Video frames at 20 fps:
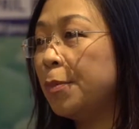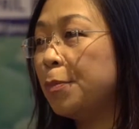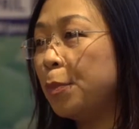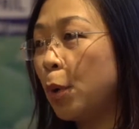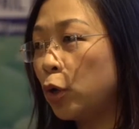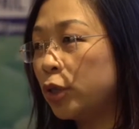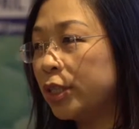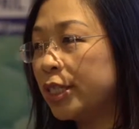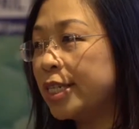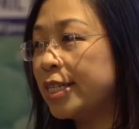
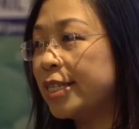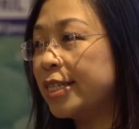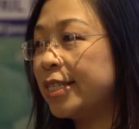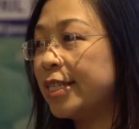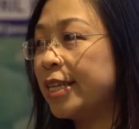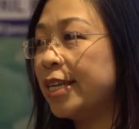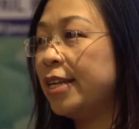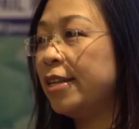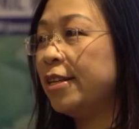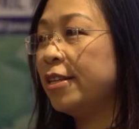
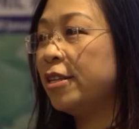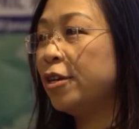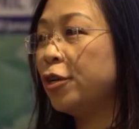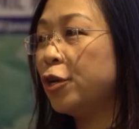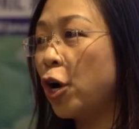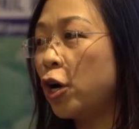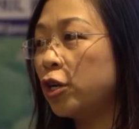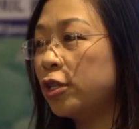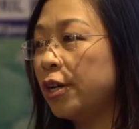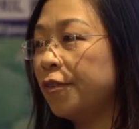importers in the
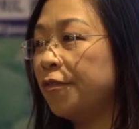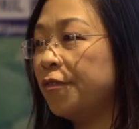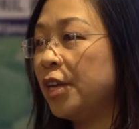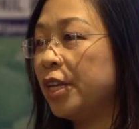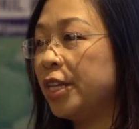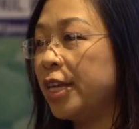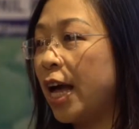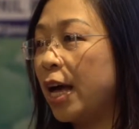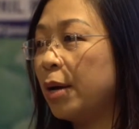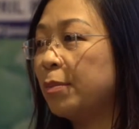north of
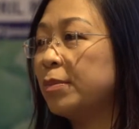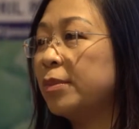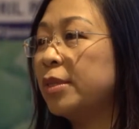Vietnam.